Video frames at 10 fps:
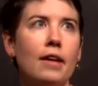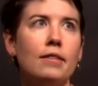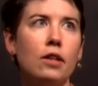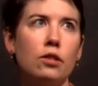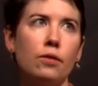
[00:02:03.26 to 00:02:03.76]
a
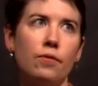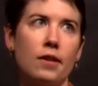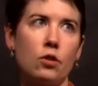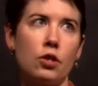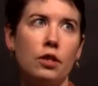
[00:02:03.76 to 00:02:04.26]
delta
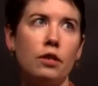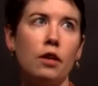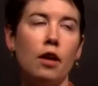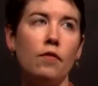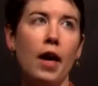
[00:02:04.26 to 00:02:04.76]

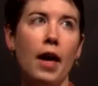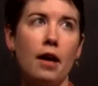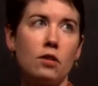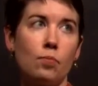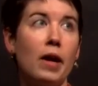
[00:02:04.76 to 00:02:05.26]
function of
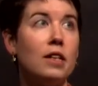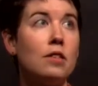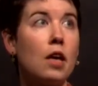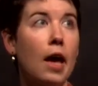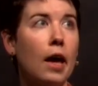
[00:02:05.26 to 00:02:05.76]
x
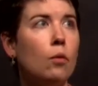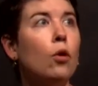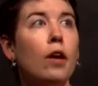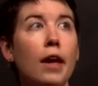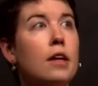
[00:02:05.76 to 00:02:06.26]
minus a,
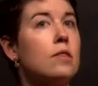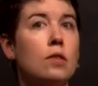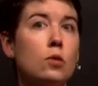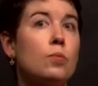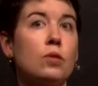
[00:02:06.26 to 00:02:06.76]
where a is
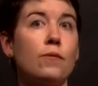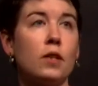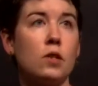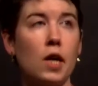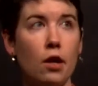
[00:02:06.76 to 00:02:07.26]
a
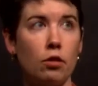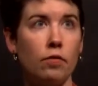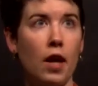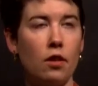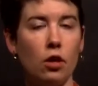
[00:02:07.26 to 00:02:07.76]
specific scalar
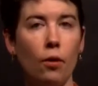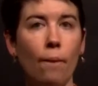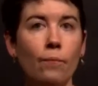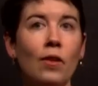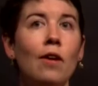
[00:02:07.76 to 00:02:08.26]
value,
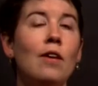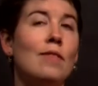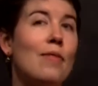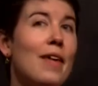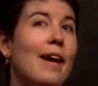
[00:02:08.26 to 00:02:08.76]

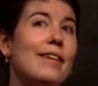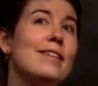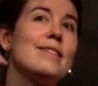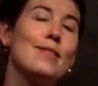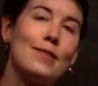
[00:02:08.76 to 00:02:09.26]
that that
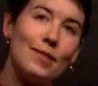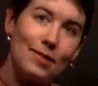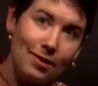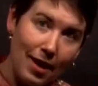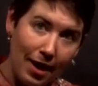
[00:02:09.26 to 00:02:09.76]
is the
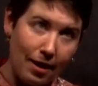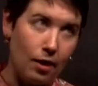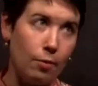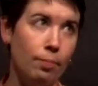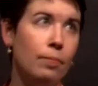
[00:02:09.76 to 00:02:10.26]

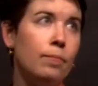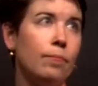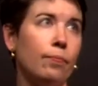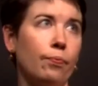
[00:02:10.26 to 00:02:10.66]
same